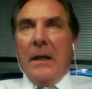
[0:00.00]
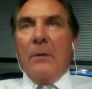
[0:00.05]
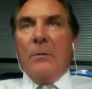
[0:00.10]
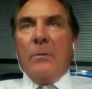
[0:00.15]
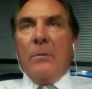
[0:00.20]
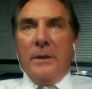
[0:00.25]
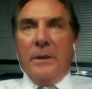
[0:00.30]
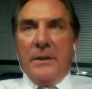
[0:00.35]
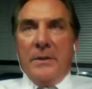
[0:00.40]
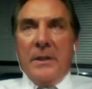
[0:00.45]
I
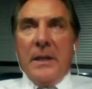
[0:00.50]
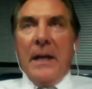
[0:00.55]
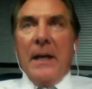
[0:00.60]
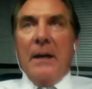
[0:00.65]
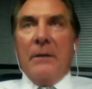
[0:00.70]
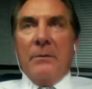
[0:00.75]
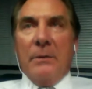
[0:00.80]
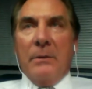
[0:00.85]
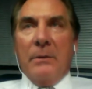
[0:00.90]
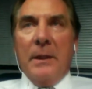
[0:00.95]
wanted to say
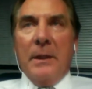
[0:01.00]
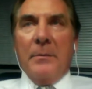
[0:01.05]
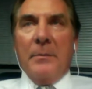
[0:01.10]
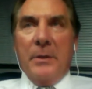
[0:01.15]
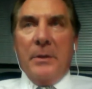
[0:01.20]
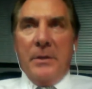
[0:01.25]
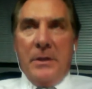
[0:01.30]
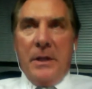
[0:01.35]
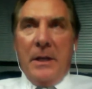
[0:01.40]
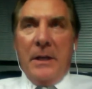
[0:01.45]
I really
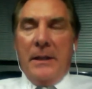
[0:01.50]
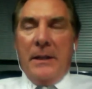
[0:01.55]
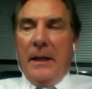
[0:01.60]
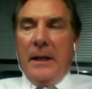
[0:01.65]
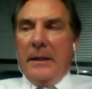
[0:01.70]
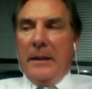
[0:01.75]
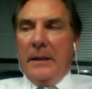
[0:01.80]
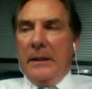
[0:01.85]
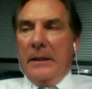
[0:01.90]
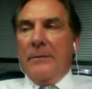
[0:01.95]
appreciated
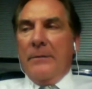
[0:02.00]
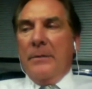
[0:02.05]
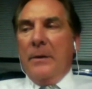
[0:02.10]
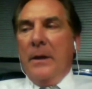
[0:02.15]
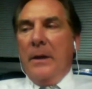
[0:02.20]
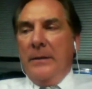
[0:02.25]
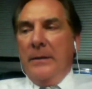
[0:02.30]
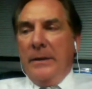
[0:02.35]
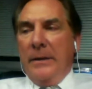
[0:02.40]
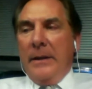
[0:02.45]
that, and if
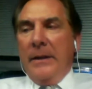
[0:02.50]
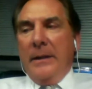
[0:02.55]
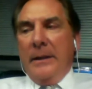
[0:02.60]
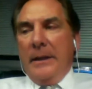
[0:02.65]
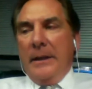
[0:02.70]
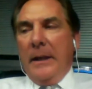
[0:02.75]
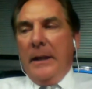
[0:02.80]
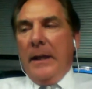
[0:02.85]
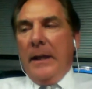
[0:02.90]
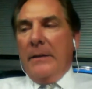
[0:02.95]
you have
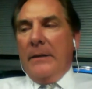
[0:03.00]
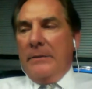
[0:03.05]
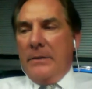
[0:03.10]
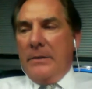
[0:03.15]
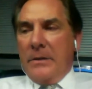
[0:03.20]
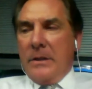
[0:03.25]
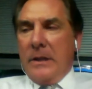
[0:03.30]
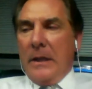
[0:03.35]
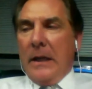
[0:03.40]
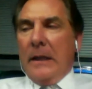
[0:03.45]
anything negative
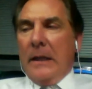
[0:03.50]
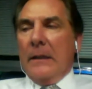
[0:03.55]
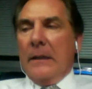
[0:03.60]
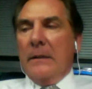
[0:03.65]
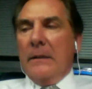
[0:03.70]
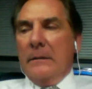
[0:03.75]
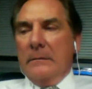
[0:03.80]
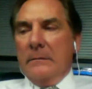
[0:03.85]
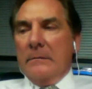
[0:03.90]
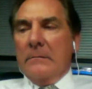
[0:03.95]
to say,
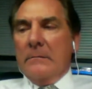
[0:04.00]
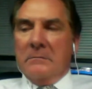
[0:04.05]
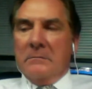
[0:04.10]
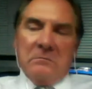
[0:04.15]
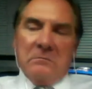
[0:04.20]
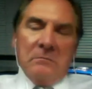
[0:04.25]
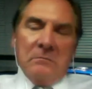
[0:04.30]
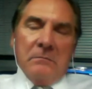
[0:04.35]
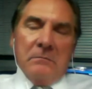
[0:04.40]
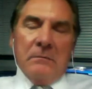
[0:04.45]

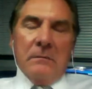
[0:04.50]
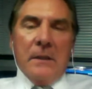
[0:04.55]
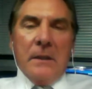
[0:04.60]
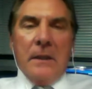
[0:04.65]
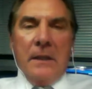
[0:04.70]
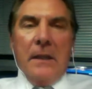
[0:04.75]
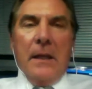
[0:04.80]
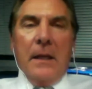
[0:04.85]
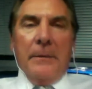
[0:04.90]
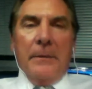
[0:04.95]

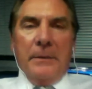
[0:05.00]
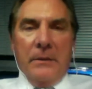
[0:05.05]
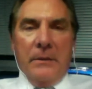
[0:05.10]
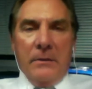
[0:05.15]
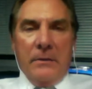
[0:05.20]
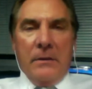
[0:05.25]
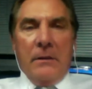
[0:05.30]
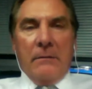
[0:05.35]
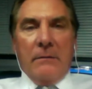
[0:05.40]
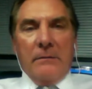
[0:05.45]
keep it to
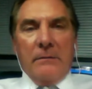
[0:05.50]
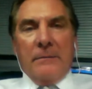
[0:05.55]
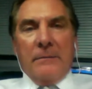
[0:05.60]
yourself.